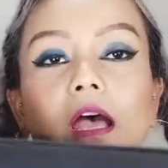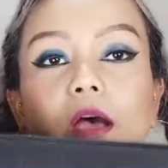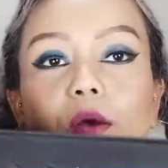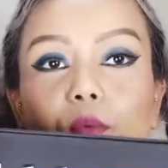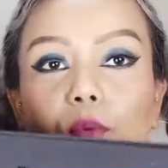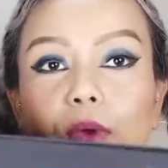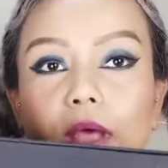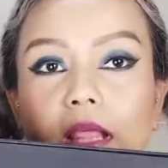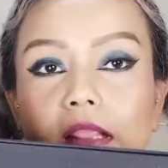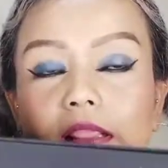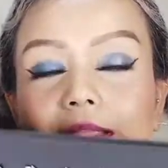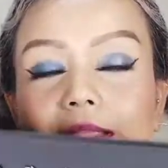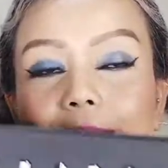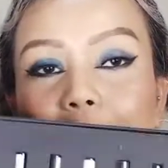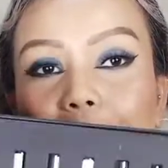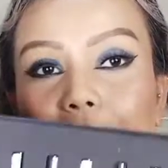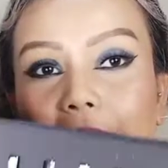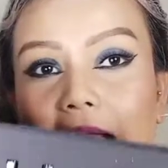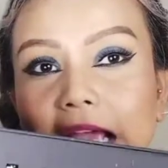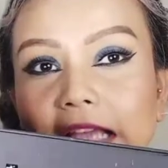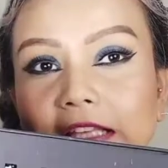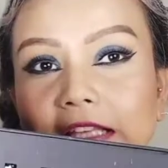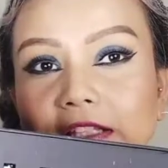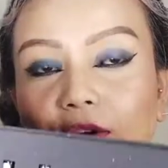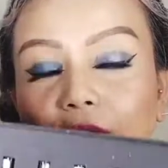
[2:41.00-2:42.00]
Well, the
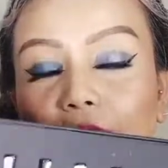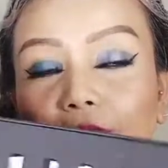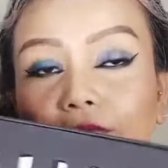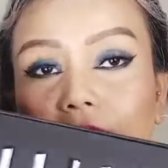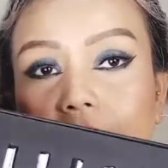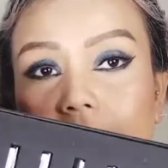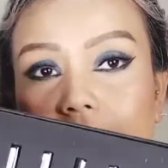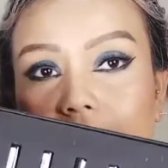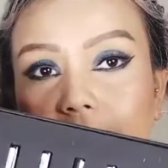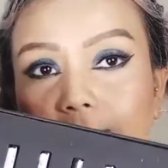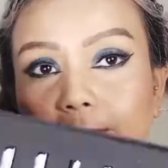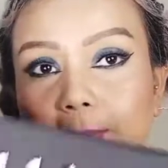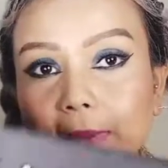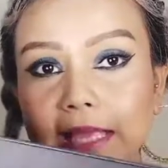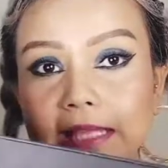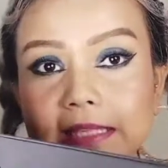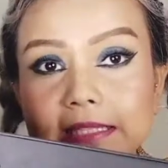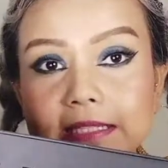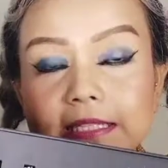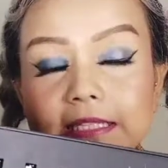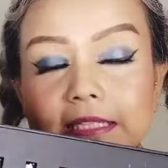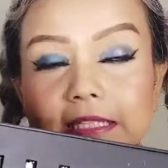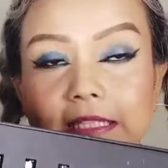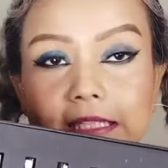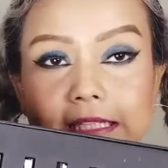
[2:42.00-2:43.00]
price of this
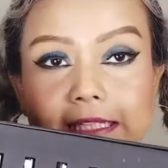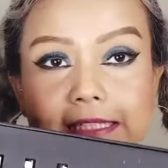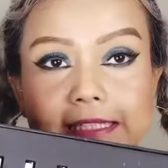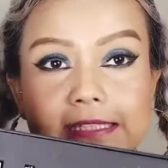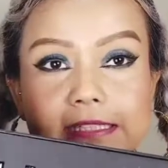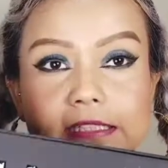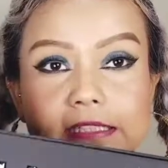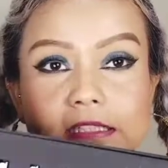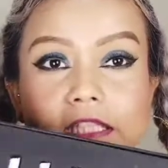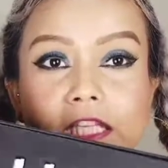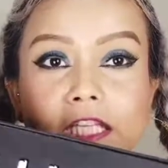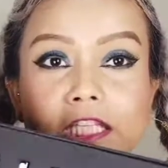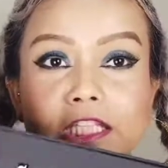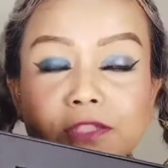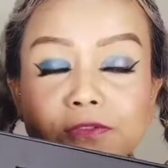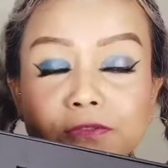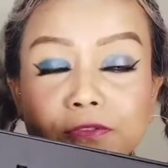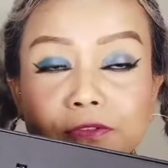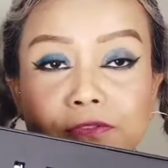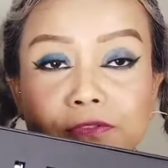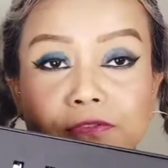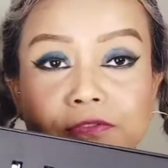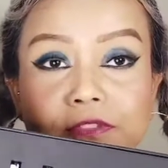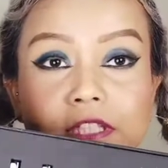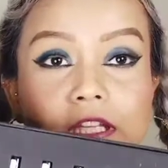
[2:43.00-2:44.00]
pencil is
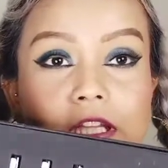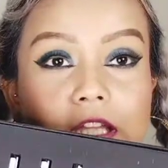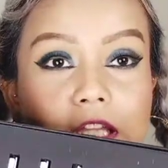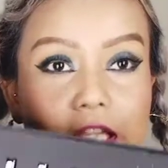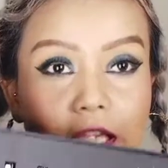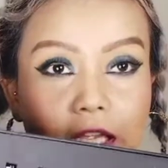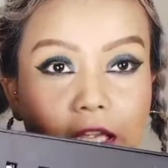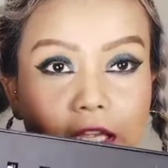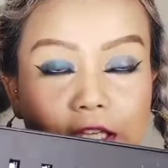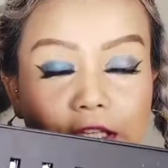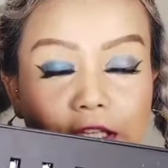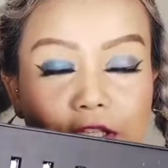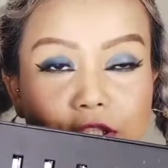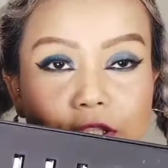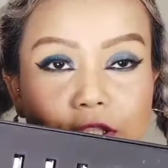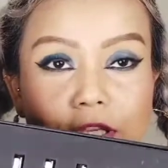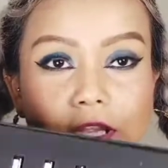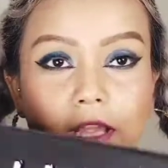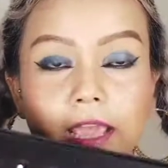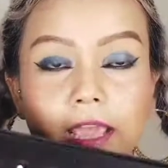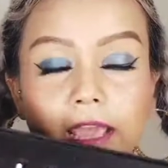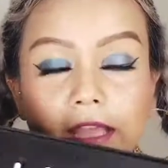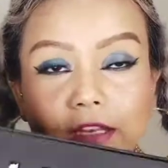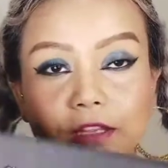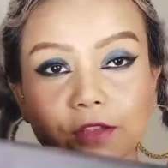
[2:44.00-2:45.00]
$650,
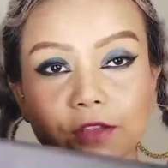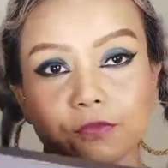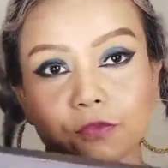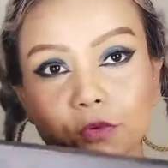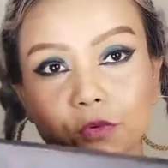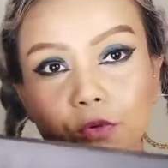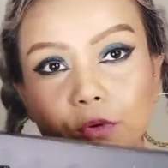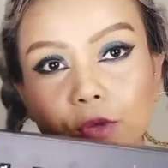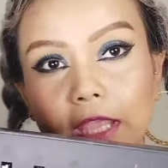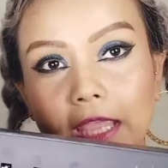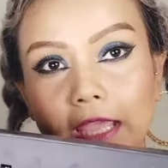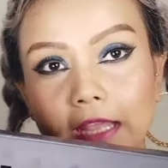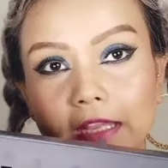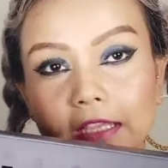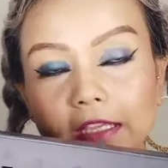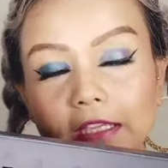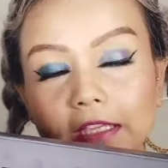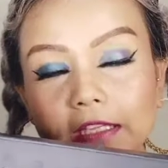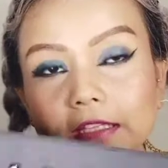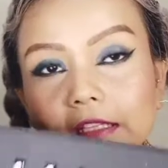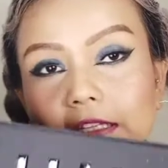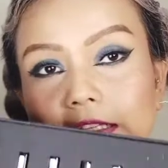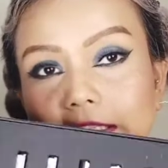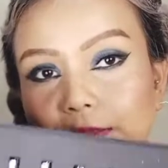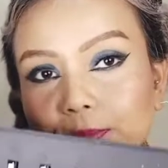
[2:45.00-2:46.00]
and if you're
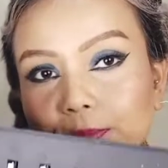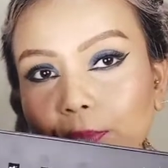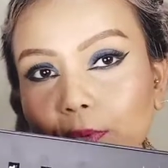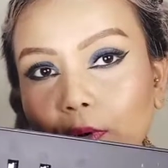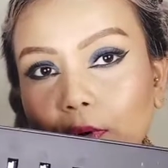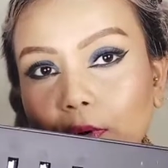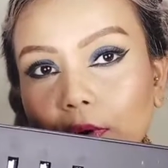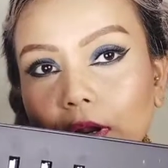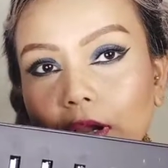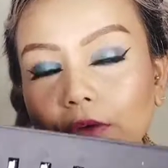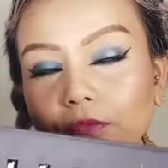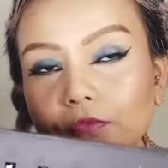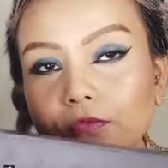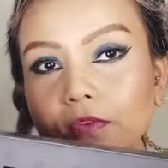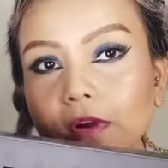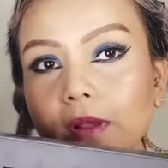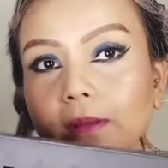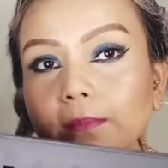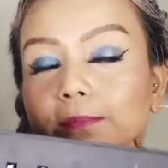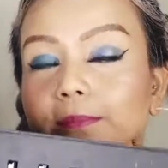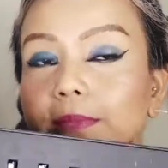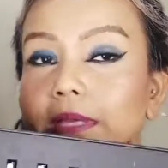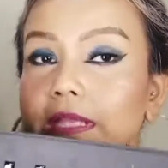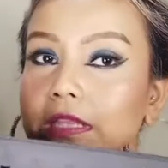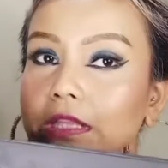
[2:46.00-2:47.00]
getting this product
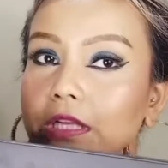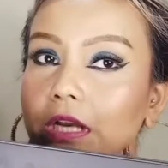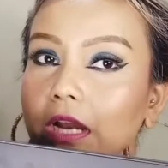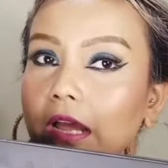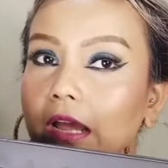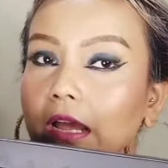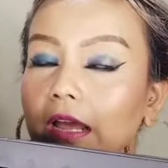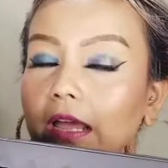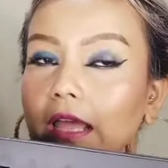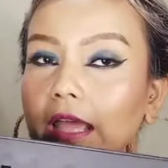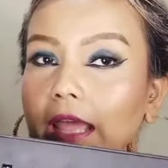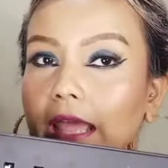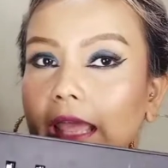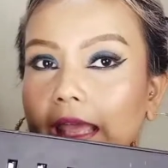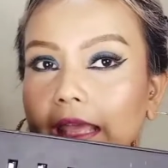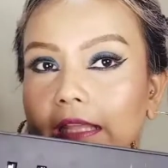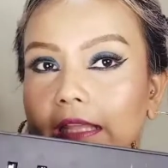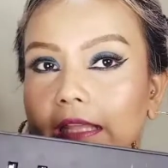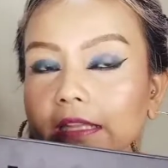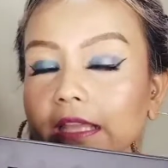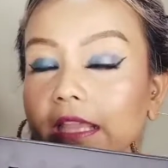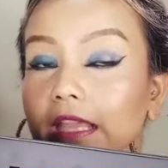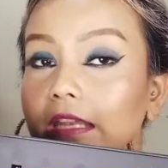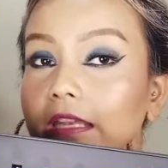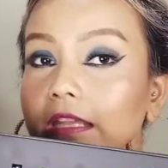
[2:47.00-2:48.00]
from Myntra
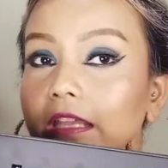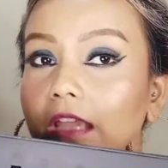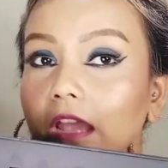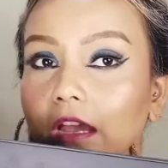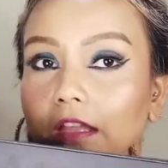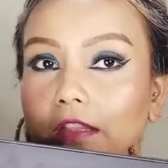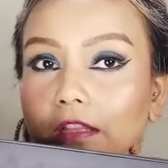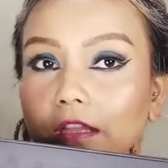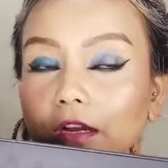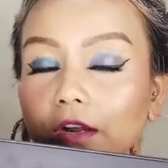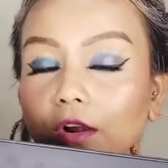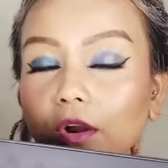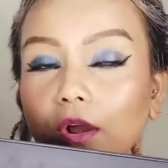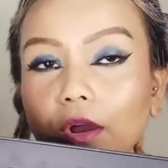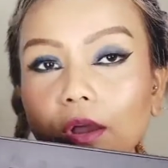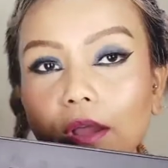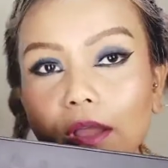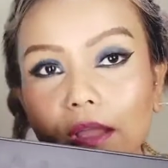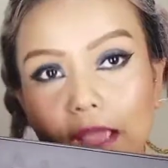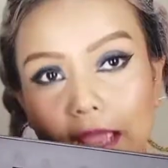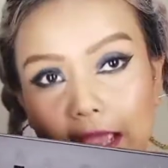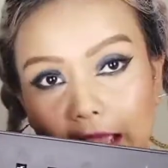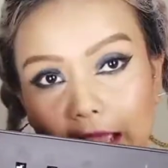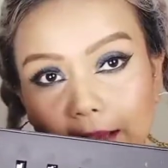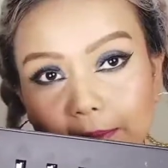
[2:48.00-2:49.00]
and any other
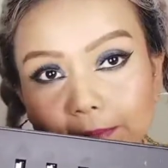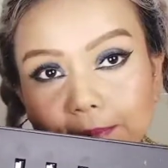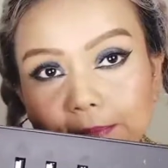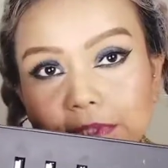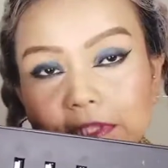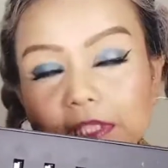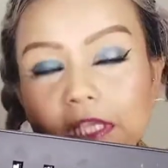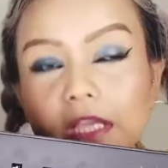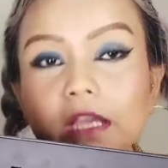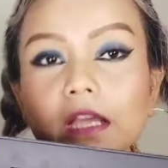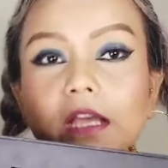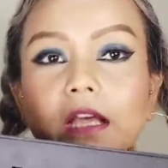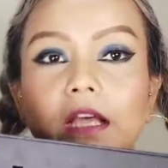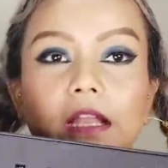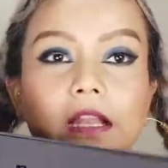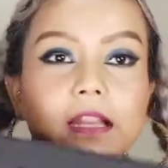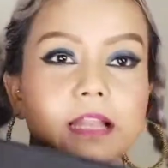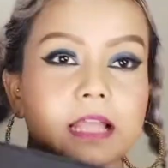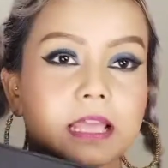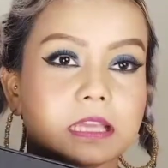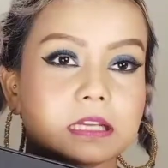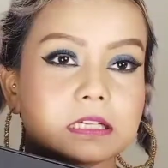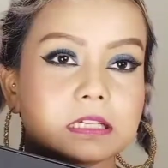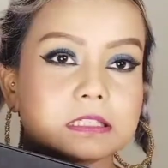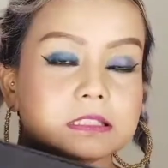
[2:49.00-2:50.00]
apps
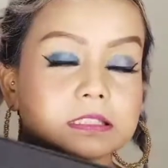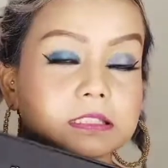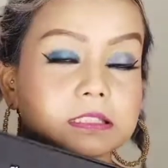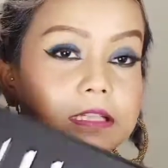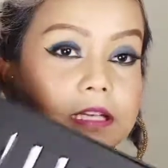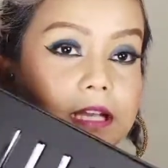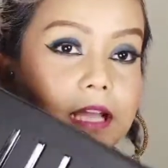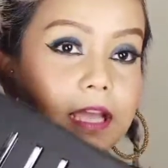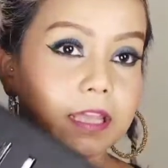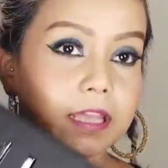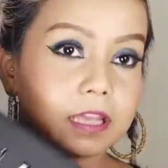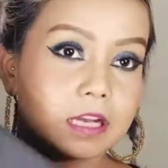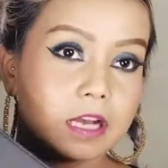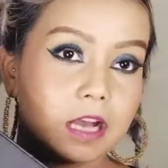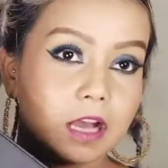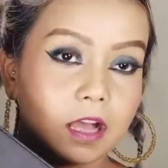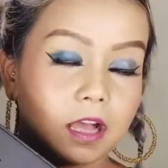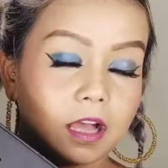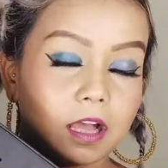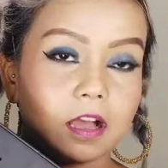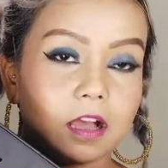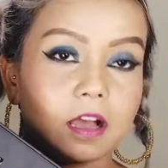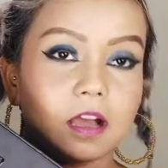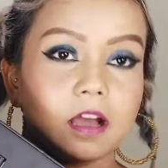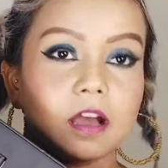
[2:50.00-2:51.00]
like
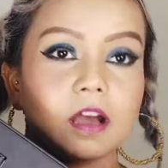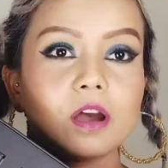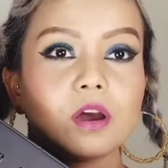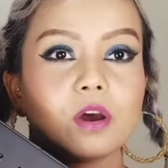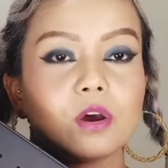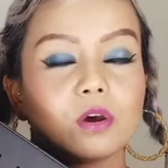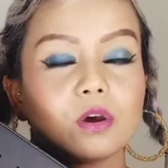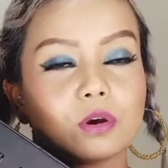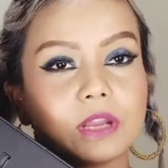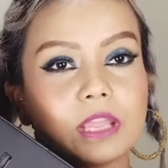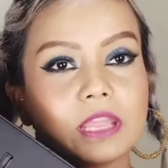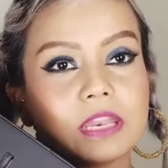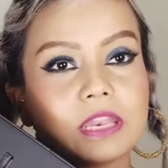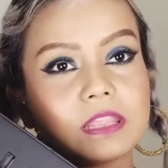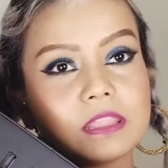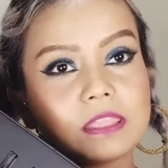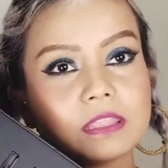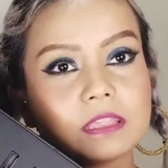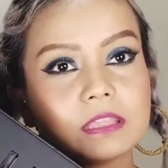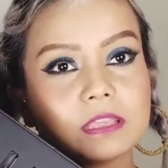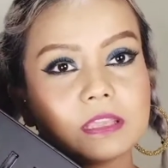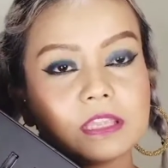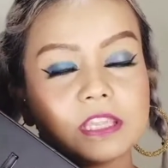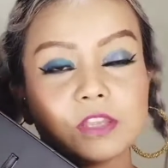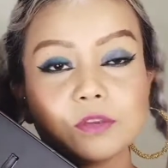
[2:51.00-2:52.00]
Nika or
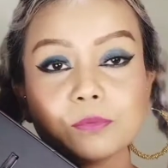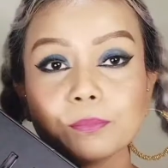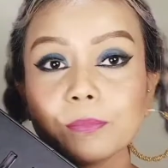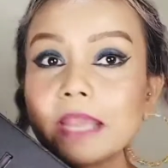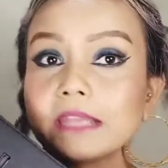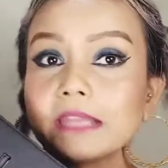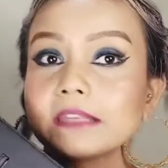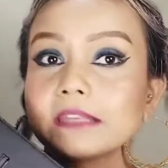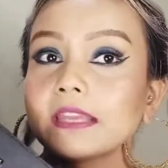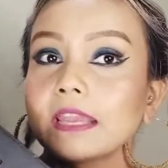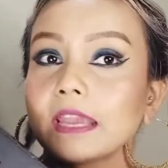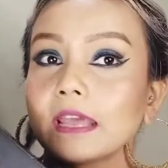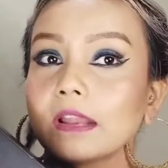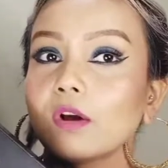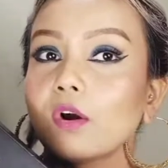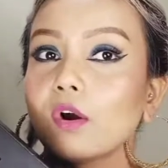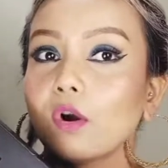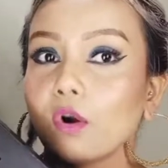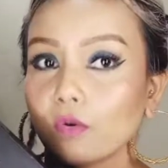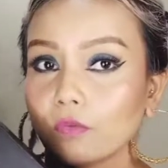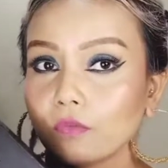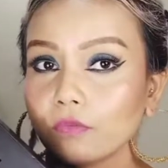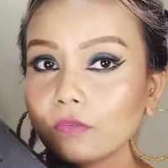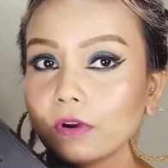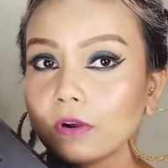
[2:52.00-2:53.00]
anything, you might get
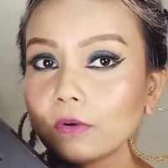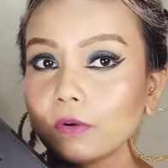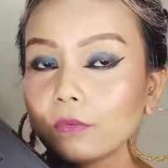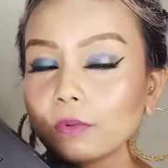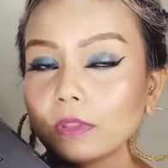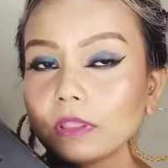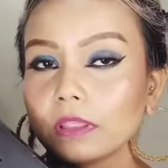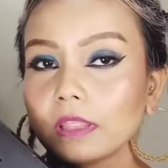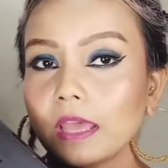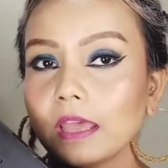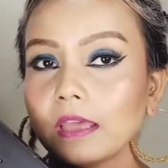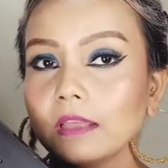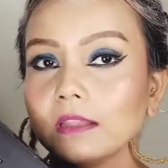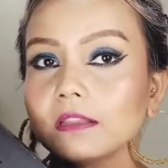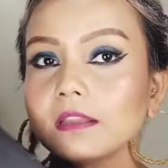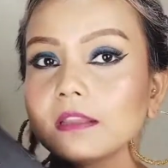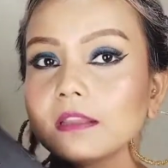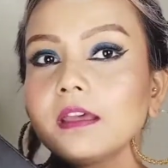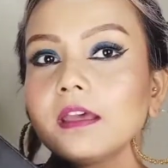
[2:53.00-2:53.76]
offer with that.